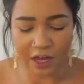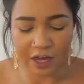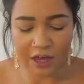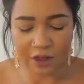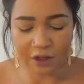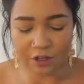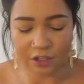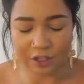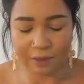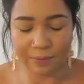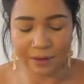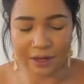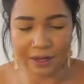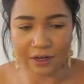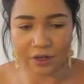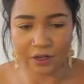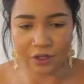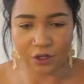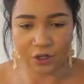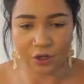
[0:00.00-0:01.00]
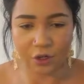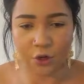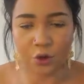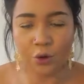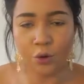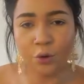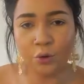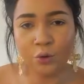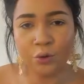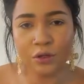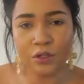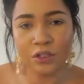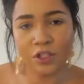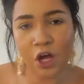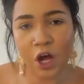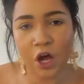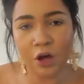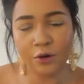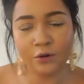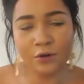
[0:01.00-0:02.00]
looked a bit cool
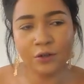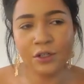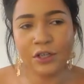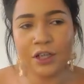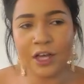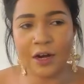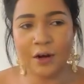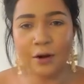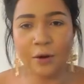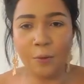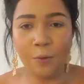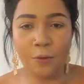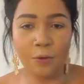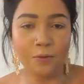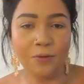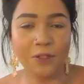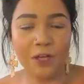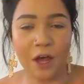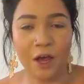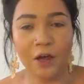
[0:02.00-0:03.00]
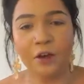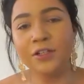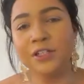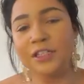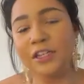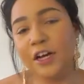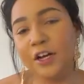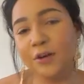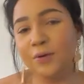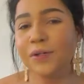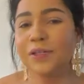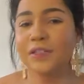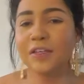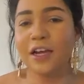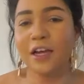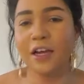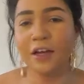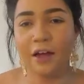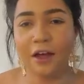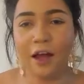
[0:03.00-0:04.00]
toned than warm toned, and I always
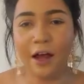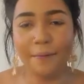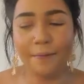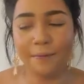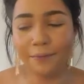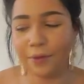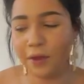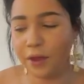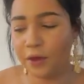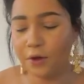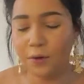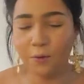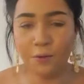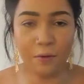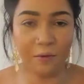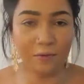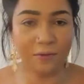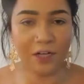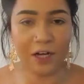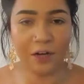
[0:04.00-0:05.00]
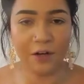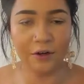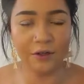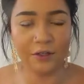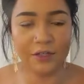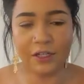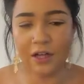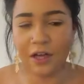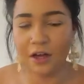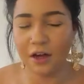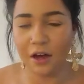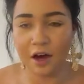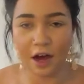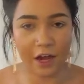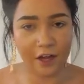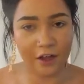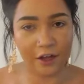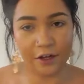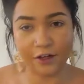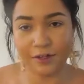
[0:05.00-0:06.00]
like warm toned
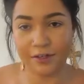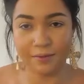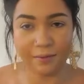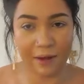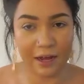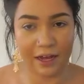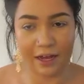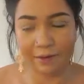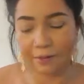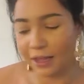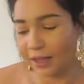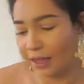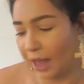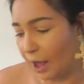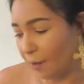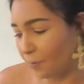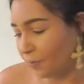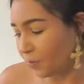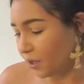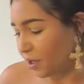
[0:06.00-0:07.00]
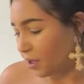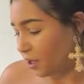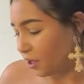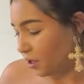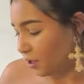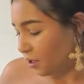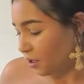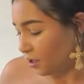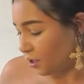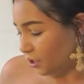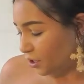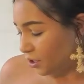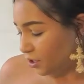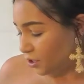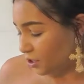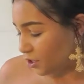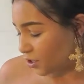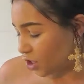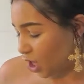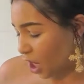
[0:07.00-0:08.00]
eye looks and makeup like that.
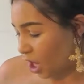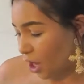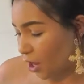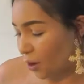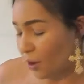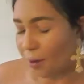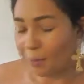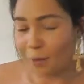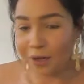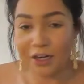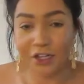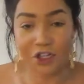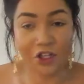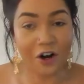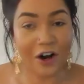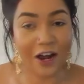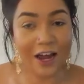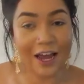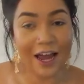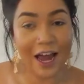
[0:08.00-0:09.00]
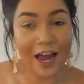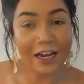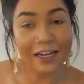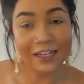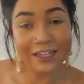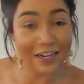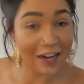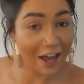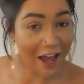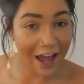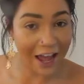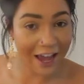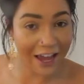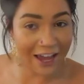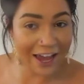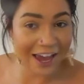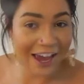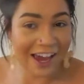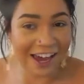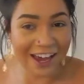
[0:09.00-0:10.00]
So I'm gonna try again
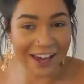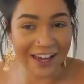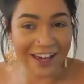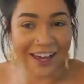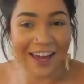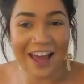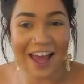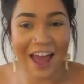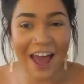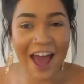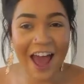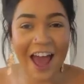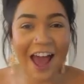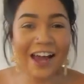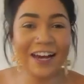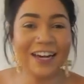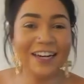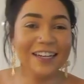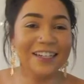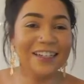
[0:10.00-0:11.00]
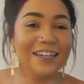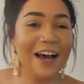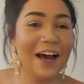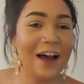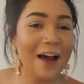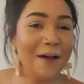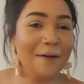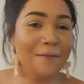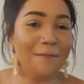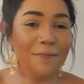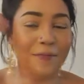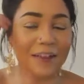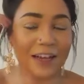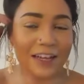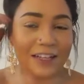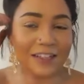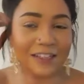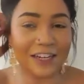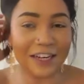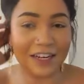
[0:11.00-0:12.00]
today and
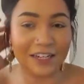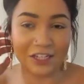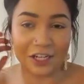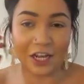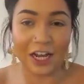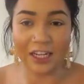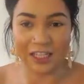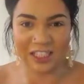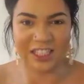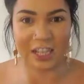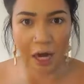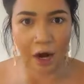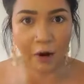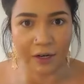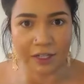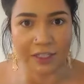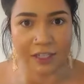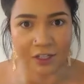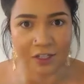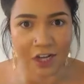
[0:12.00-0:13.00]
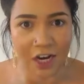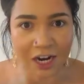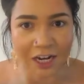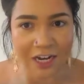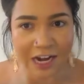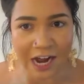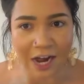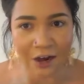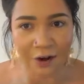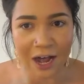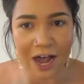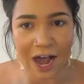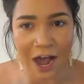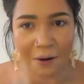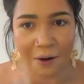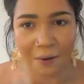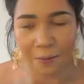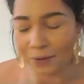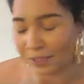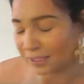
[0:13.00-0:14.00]
it's going to turn out
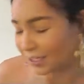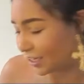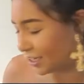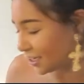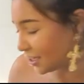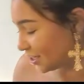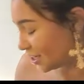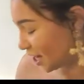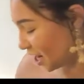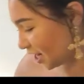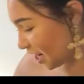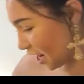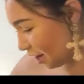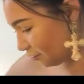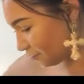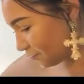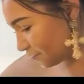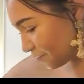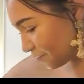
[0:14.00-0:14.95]
how I want it to turn out.